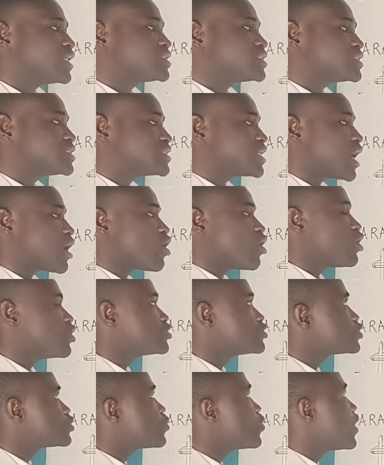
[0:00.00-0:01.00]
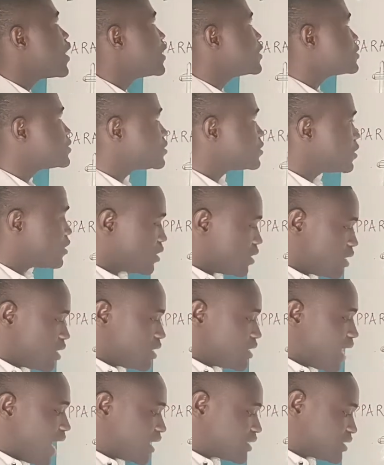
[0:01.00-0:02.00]
seconds squared.
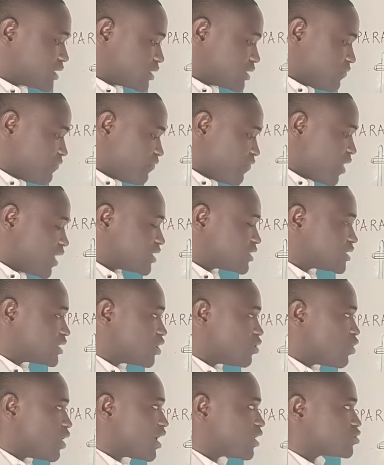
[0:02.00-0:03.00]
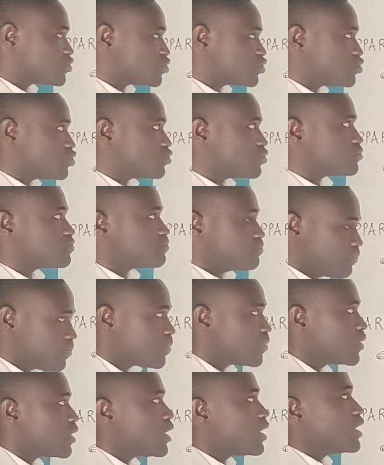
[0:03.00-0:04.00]
That is the first thing you have to do.
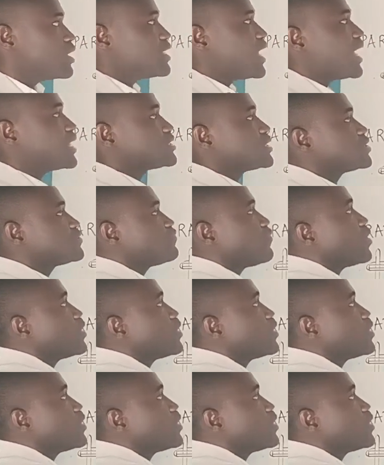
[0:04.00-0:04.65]
That is for